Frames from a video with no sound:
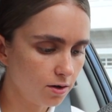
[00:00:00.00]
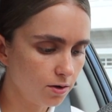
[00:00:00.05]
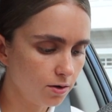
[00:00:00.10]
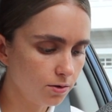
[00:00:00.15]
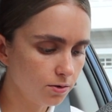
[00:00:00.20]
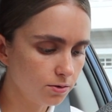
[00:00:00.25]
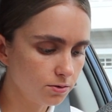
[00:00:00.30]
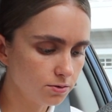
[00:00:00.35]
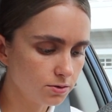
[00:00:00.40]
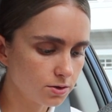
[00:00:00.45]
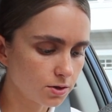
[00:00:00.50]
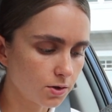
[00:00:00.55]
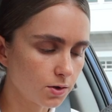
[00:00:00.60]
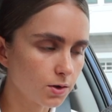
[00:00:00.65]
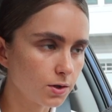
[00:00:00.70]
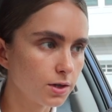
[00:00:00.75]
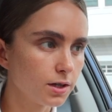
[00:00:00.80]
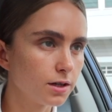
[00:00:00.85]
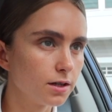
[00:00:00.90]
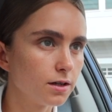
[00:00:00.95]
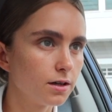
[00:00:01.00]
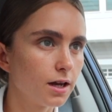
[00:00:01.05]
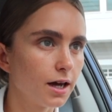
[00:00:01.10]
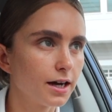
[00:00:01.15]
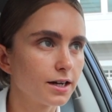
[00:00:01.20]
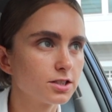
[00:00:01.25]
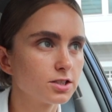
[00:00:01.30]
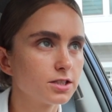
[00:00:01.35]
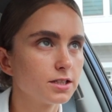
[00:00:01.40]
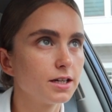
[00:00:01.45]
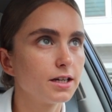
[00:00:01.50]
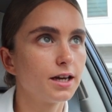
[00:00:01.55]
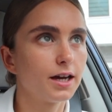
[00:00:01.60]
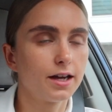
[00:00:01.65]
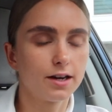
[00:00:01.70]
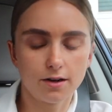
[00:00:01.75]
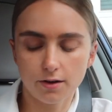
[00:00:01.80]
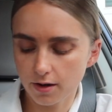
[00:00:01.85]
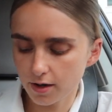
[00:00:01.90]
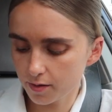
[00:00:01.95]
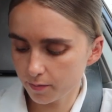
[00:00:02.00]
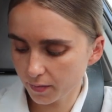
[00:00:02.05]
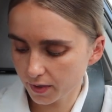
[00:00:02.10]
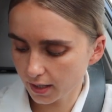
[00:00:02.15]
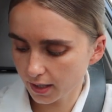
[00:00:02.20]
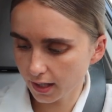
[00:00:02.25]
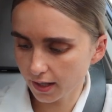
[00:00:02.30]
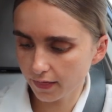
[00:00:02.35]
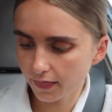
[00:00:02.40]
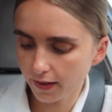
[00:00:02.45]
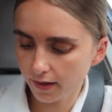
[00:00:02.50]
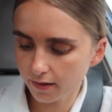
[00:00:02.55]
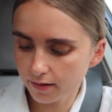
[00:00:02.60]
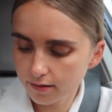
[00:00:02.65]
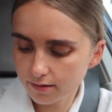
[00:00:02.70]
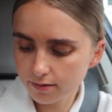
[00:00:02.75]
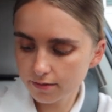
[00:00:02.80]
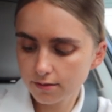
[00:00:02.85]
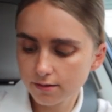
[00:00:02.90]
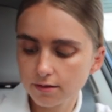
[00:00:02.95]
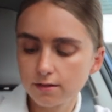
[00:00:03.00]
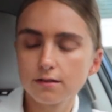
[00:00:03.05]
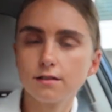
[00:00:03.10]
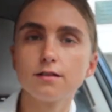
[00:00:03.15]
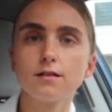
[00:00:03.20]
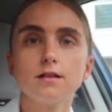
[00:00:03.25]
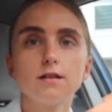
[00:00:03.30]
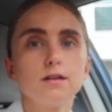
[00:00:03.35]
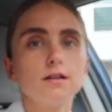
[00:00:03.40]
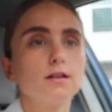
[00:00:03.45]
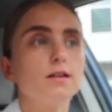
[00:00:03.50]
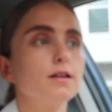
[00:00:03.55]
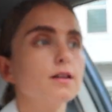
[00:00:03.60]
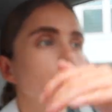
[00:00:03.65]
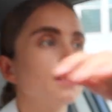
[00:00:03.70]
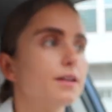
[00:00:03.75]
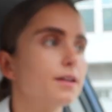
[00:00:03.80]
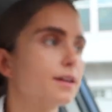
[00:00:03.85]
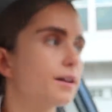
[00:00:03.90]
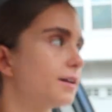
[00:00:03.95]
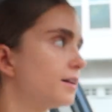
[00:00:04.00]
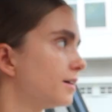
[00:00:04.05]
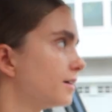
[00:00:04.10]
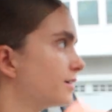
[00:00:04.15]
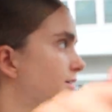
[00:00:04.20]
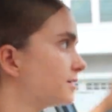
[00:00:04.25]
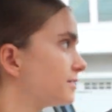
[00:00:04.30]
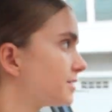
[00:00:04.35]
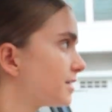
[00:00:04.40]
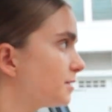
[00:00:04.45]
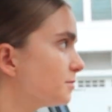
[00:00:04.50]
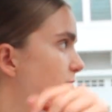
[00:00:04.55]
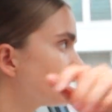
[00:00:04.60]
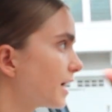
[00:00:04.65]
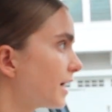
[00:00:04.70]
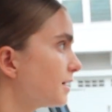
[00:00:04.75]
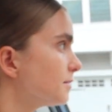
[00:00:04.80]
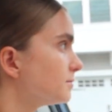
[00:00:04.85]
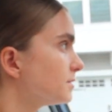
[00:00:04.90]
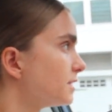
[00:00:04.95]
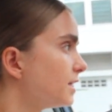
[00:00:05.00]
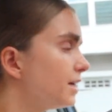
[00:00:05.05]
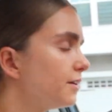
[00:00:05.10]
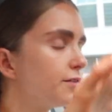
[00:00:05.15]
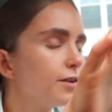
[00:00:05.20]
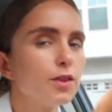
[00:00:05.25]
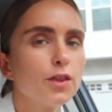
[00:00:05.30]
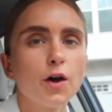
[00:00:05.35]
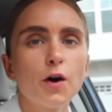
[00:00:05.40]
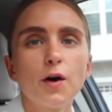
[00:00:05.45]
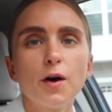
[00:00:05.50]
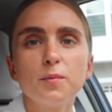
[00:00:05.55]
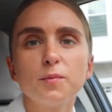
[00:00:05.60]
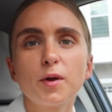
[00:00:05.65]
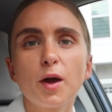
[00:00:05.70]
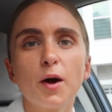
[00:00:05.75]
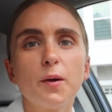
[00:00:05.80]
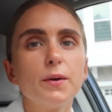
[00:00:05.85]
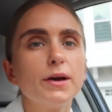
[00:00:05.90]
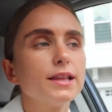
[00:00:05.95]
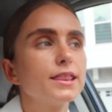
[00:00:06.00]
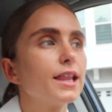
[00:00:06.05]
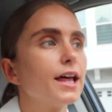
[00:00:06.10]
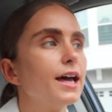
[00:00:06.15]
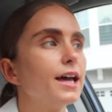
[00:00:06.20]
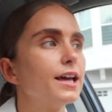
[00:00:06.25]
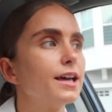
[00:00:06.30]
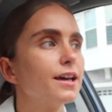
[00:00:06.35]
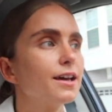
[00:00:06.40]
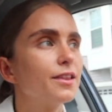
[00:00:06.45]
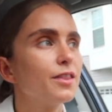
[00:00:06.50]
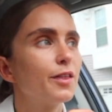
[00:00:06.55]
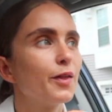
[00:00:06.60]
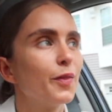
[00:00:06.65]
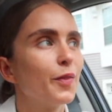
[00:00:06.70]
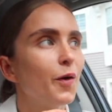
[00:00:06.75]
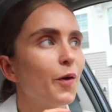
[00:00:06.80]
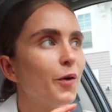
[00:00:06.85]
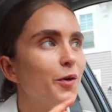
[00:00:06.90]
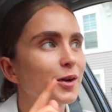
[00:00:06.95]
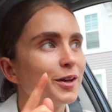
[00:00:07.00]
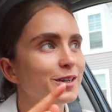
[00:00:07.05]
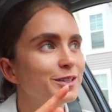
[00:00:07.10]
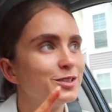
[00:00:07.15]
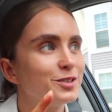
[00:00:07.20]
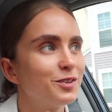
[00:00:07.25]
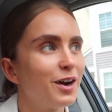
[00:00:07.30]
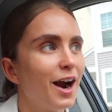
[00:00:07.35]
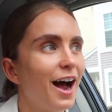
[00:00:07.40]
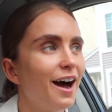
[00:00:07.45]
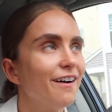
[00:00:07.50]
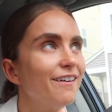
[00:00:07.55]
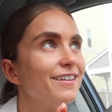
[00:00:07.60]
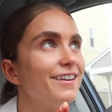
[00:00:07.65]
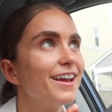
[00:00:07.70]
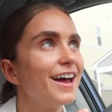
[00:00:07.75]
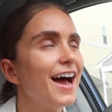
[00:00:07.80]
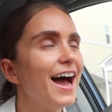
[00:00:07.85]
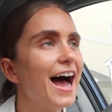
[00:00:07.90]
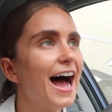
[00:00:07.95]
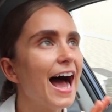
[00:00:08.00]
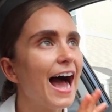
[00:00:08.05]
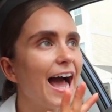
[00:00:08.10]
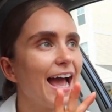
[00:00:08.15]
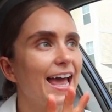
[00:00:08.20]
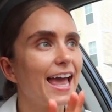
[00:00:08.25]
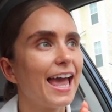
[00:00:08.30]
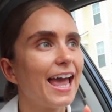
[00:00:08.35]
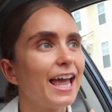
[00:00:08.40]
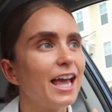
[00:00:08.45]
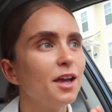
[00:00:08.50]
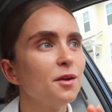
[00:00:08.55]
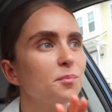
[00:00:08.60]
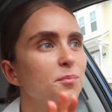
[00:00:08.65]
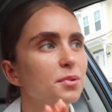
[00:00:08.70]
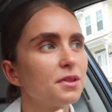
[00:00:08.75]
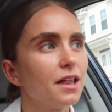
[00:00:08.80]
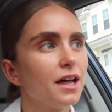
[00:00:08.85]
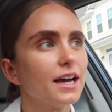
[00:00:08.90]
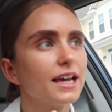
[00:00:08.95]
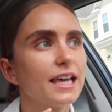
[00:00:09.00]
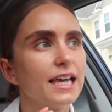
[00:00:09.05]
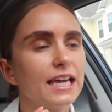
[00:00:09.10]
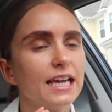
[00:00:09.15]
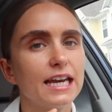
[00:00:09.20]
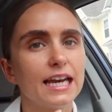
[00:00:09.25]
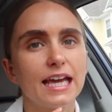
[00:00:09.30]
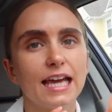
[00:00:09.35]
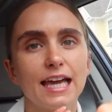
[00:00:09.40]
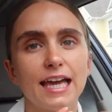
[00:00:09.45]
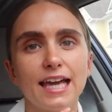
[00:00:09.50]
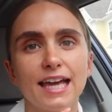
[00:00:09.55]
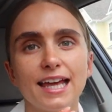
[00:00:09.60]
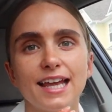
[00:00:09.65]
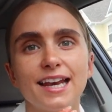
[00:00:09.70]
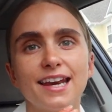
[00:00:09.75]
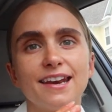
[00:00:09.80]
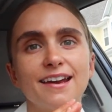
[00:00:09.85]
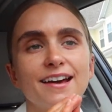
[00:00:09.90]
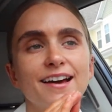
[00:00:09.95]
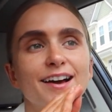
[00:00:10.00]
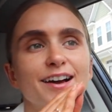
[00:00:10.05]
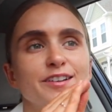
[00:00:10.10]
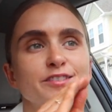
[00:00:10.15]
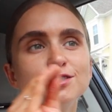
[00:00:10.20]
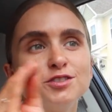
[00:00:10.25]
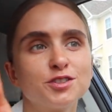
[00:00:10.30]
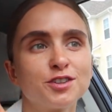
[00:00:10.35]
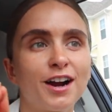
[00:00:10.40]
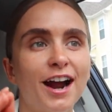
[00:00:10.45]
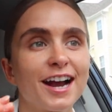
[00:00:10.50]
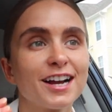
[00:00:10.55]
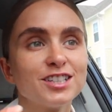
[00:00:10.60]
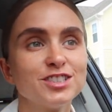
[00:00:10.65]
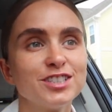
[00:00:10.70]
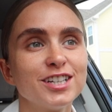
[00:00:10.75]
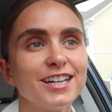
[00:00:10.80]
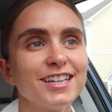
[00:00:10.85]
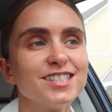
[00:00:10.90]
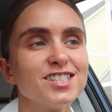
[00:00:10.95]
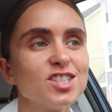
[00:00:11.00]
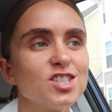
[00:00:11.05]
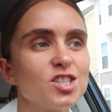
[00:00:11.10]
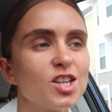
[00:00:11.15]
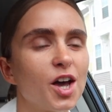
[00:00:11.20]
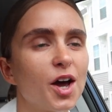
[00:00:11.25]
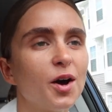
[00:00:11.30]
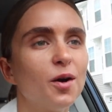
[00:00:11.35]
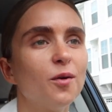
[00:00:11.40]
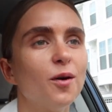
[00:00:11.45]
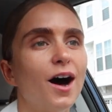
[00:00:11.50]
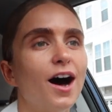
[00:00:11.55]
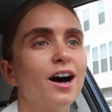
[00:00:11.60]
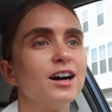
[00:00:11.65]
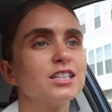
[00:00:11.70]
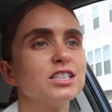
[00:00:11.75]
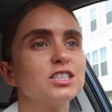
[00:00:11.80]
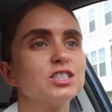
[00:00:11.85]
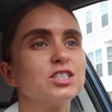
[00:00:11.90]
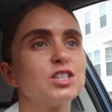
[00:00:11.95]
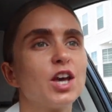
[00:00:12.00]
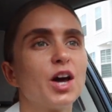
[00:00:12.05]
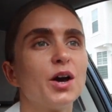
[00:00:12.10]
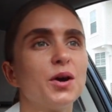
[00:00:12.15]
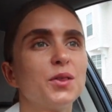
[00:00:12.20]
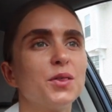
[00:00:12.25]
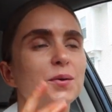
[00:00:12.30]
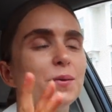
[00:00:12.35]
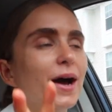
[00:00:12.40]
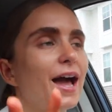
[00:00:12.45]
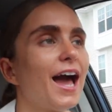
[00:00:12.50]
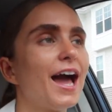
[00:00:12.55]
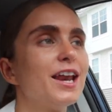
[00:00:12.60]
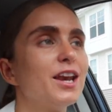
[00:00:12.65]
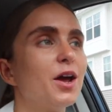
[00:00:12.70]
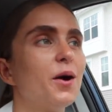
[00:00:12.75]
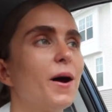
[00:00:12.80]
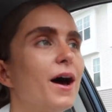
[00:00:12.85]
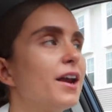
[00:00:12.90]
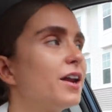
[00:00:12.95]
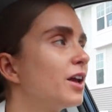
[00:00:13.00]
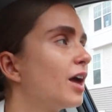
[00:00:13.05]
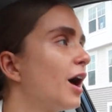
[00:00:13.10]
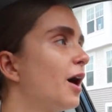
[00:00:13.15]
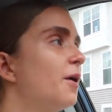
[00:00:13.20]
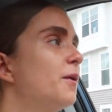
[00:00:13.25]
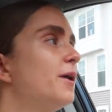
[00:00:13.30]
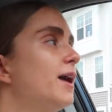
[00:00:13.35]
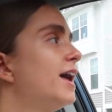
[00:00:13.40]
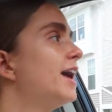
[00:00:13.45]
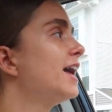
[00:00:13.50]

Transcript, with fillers: Hold on. Actually, I know how I'm gonna get there. Sometimes, even though I'm going like the longest route, I hate plugging in direction, so I'll just go the way I know how to go,